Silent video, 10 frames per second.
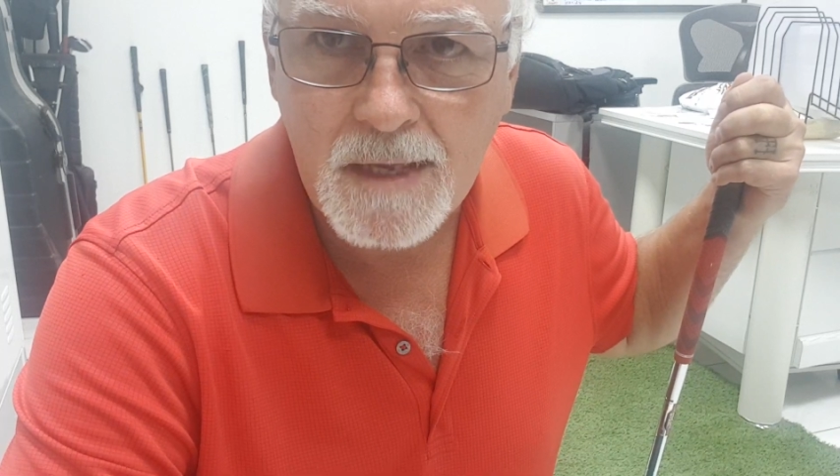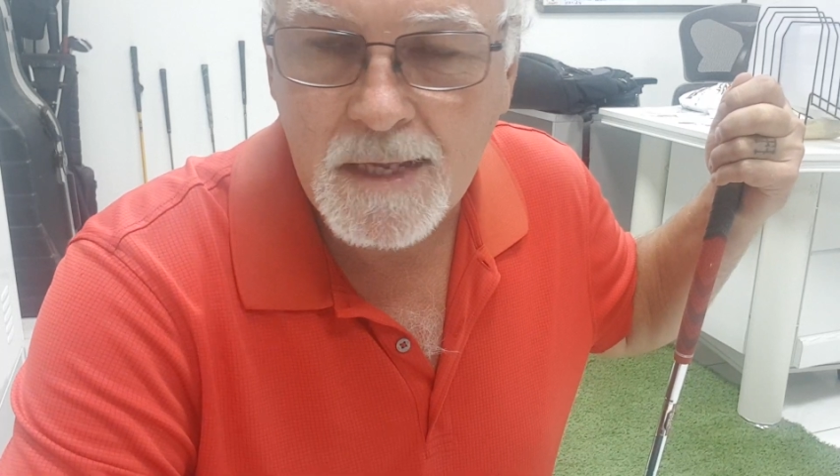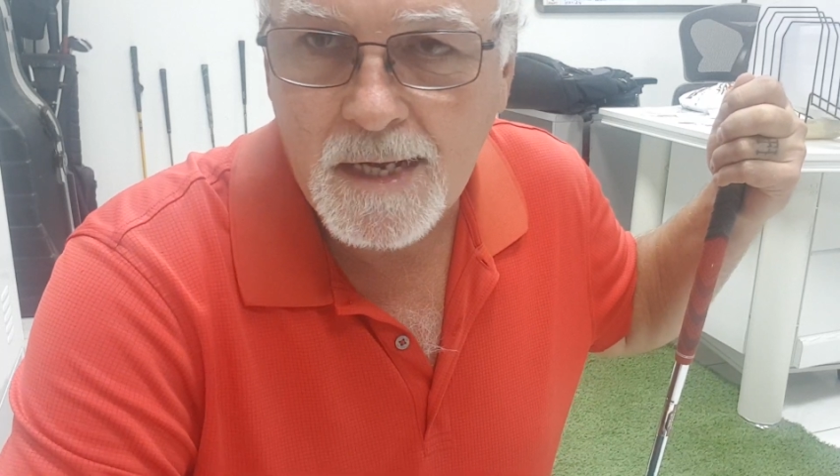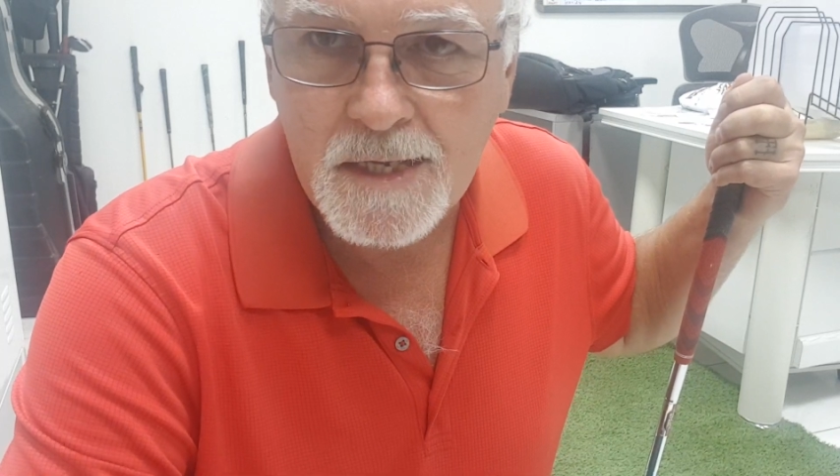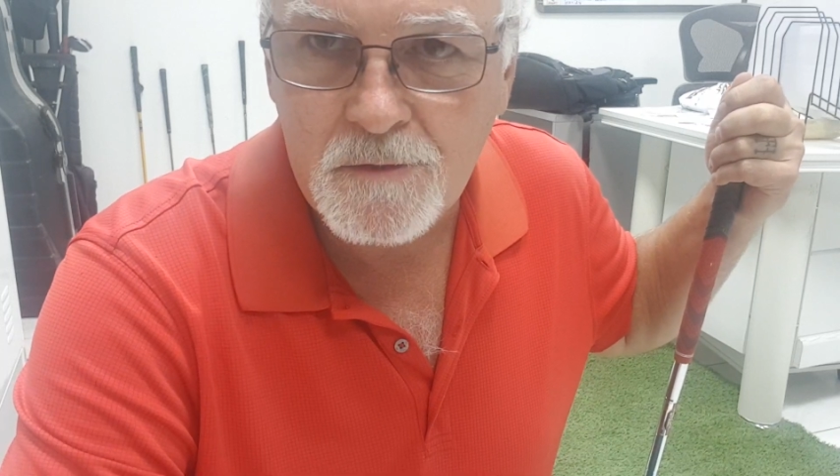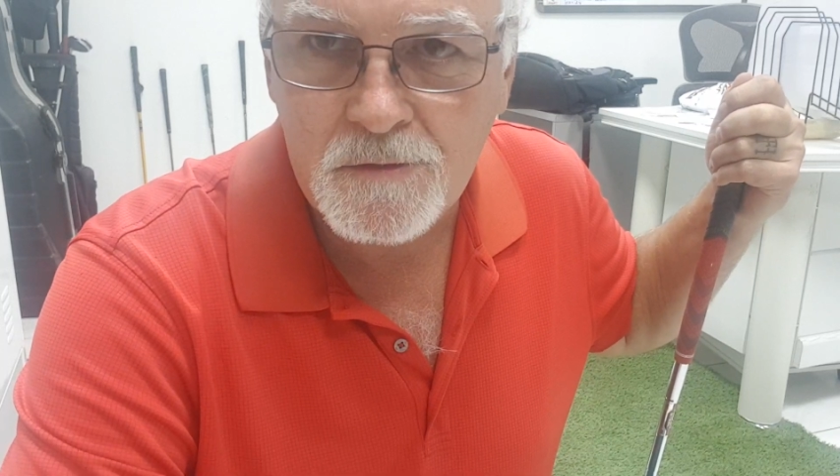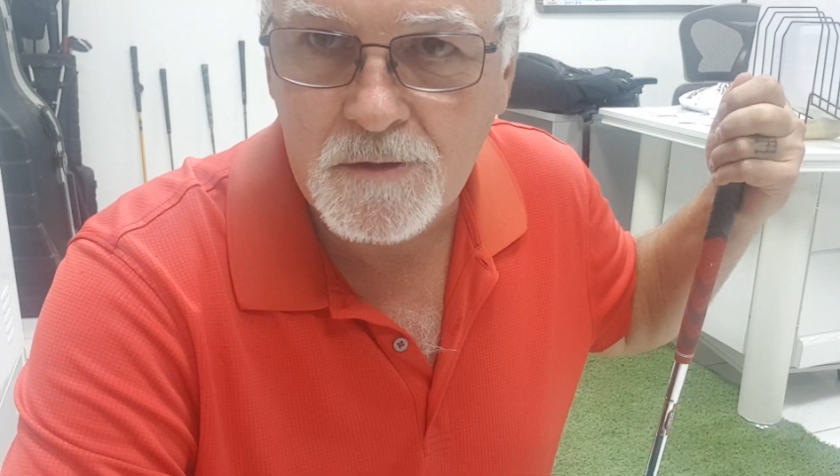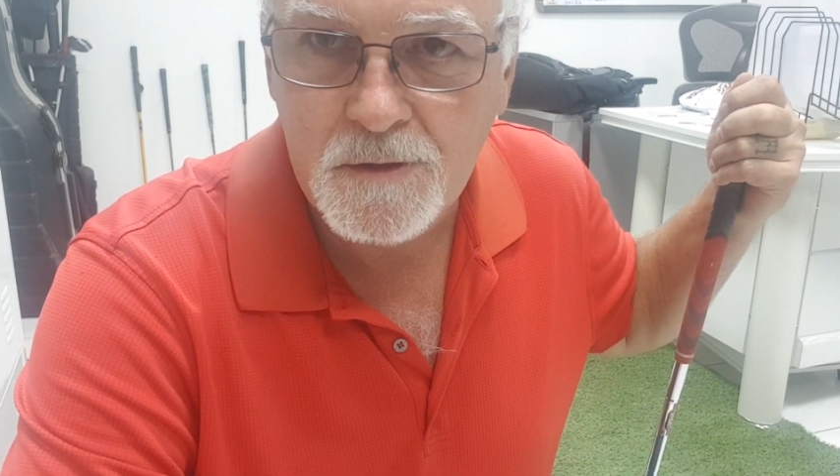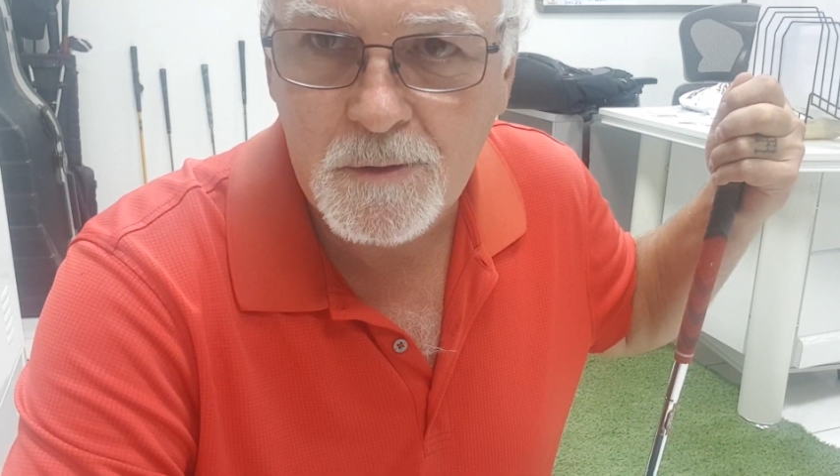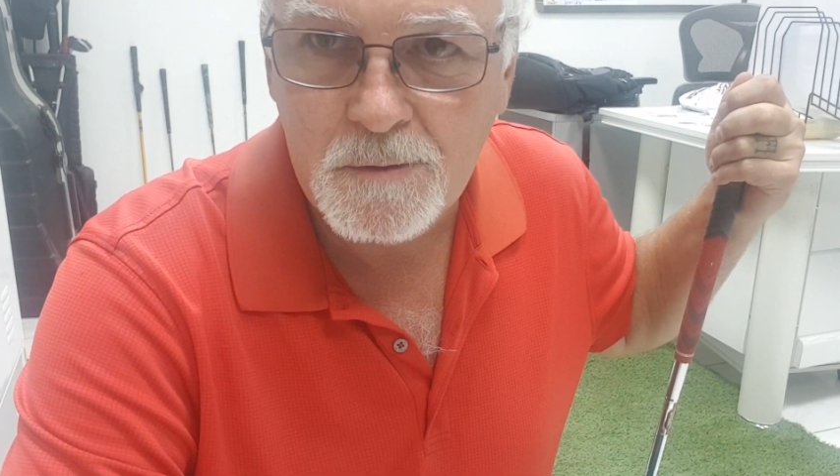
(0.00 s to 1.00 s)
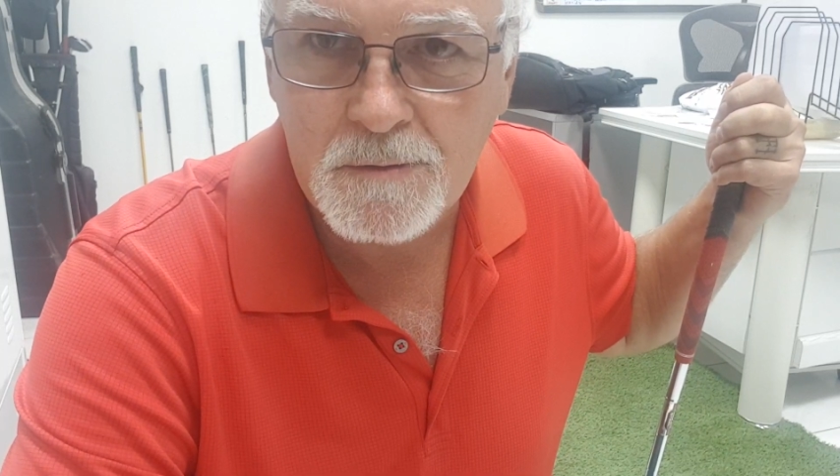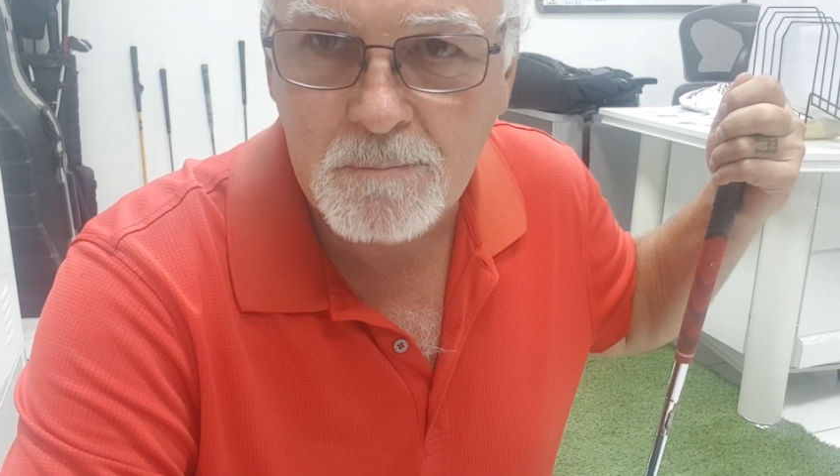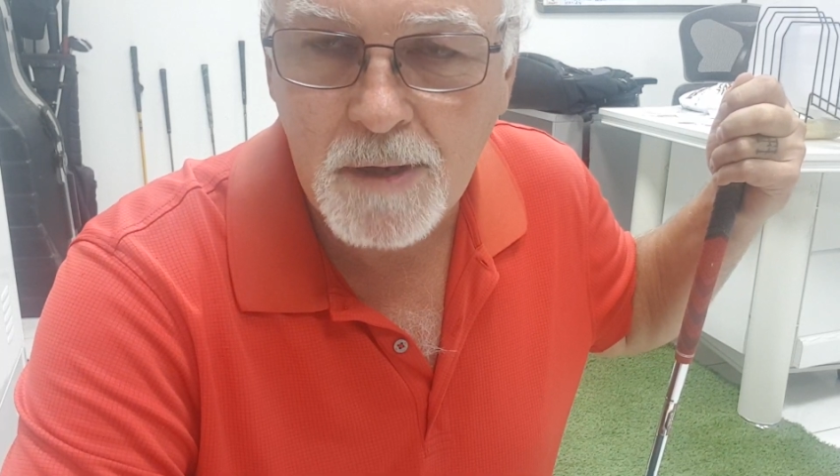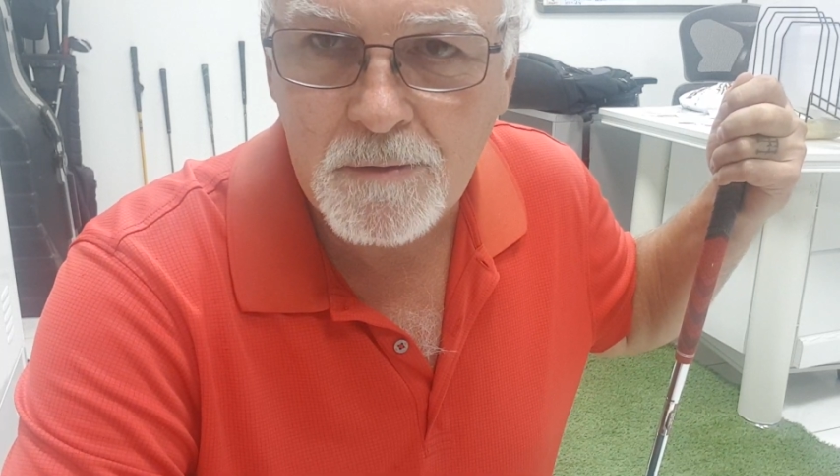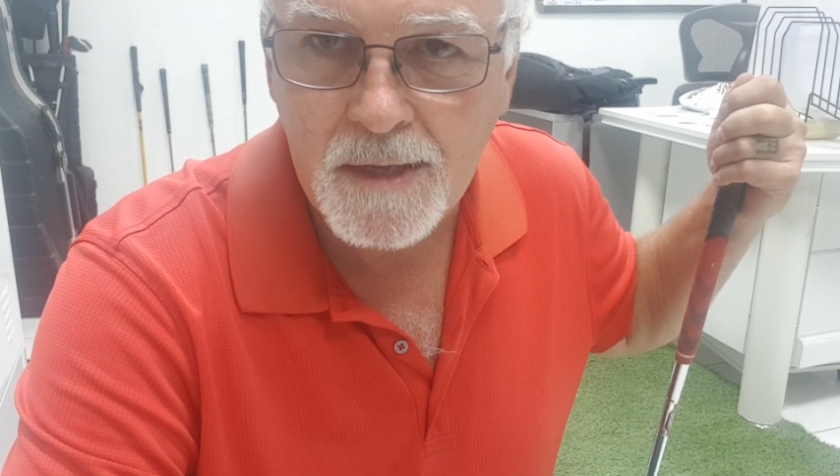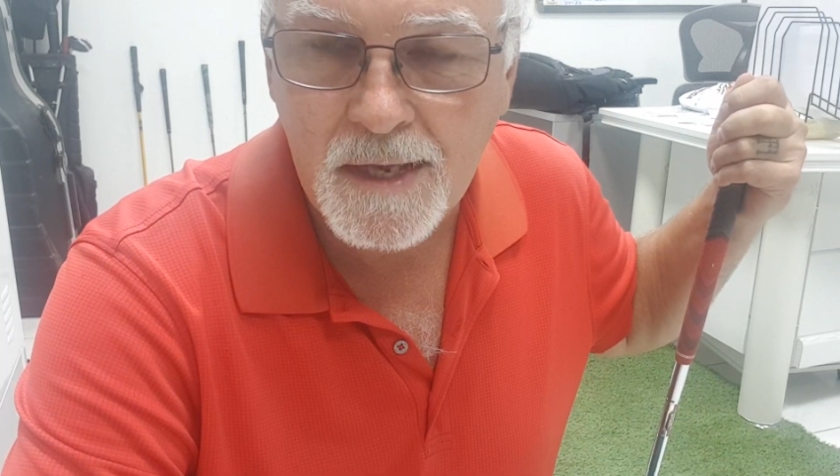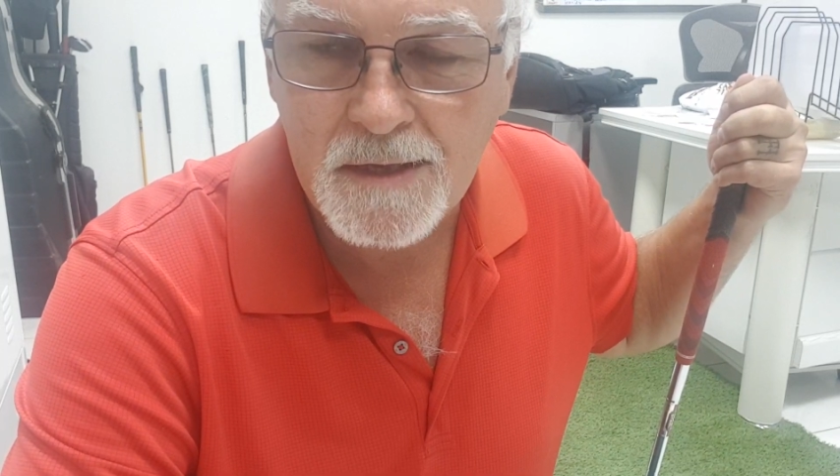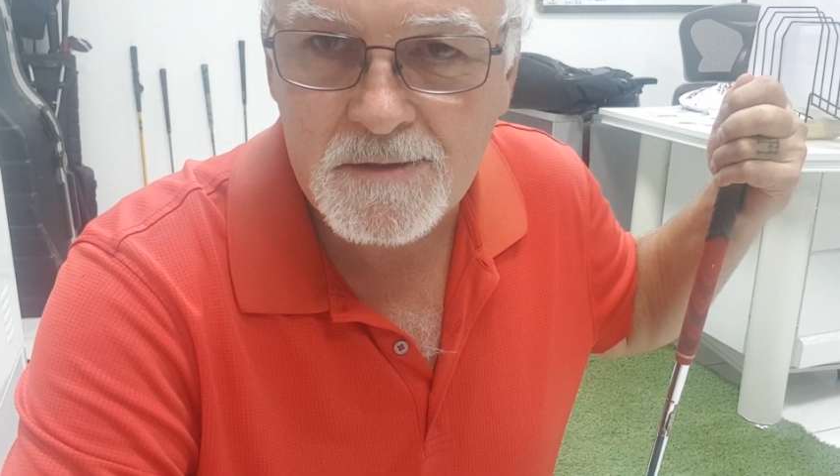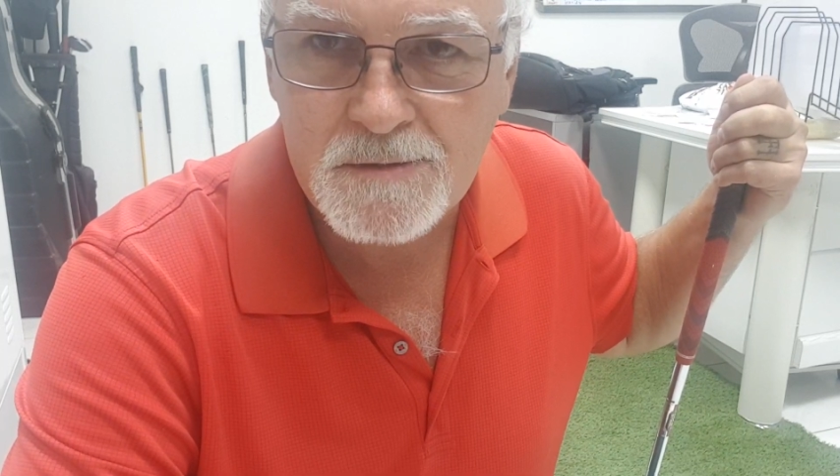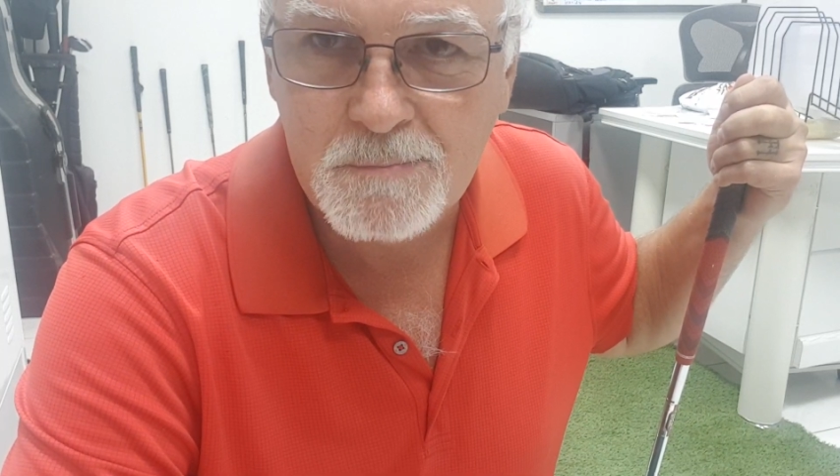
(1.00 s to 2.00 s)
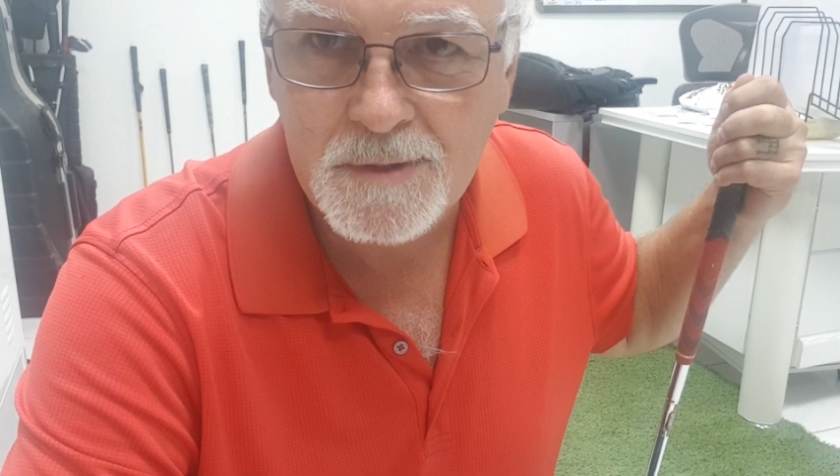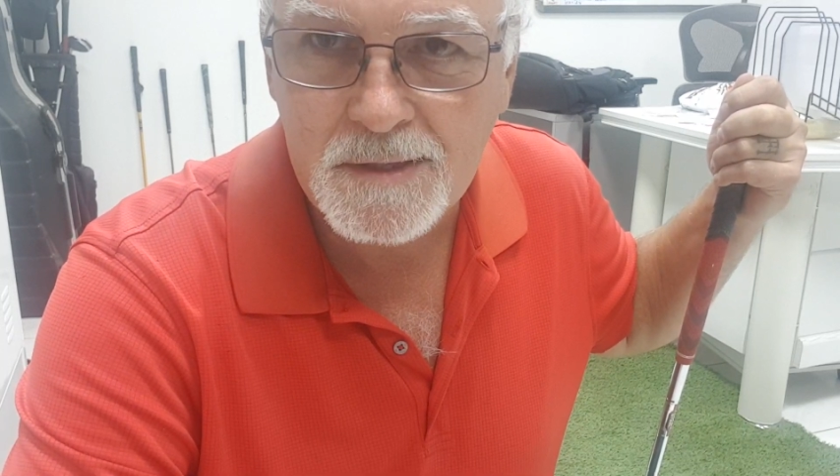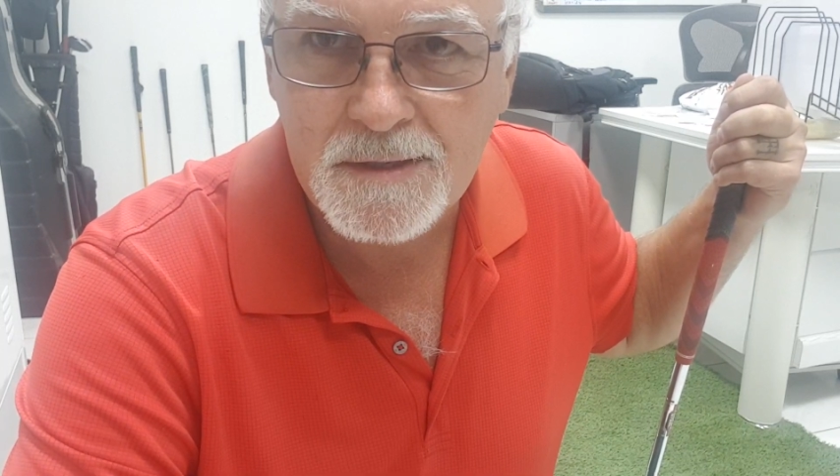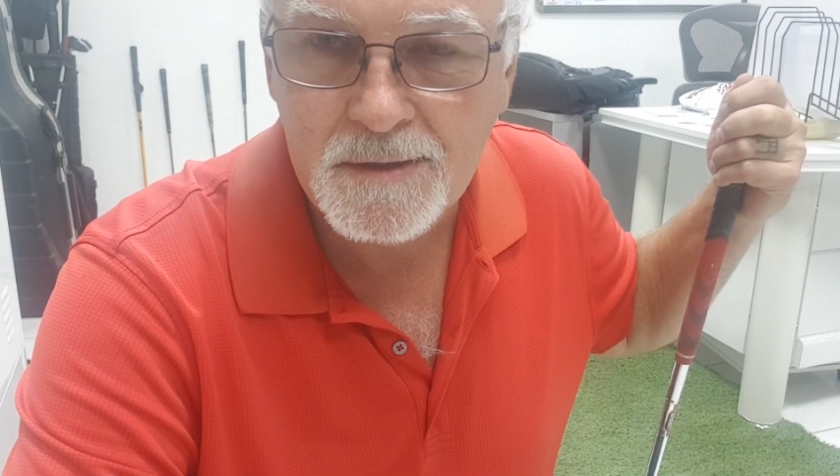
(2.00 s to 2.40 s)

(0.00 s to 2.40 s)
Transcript: And I used to do it with both hands, but